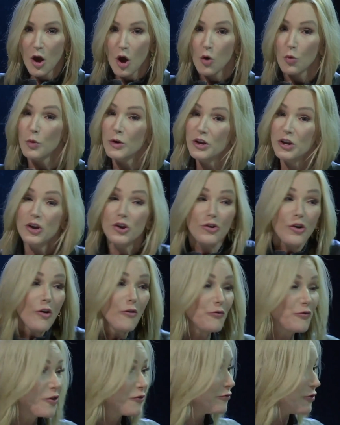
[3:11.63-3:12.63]
When you don't
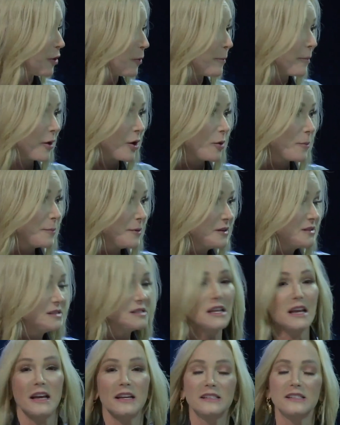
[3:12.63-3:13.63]
fulfill purpose,
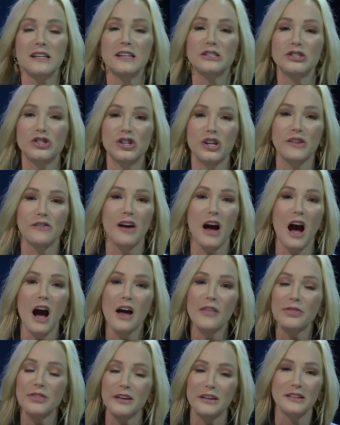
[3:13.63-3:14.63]
the intention of
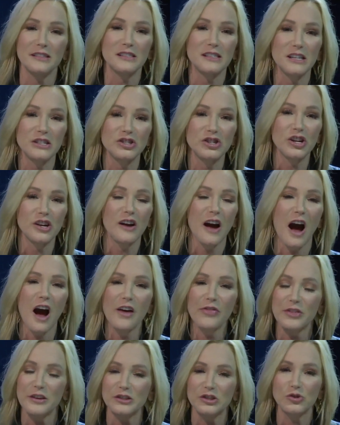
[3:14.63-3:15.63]
God, the decision of
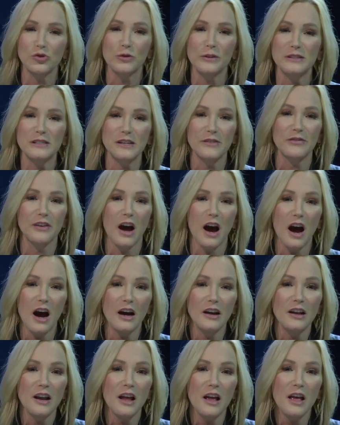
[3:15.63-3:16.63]
God, the choice of God,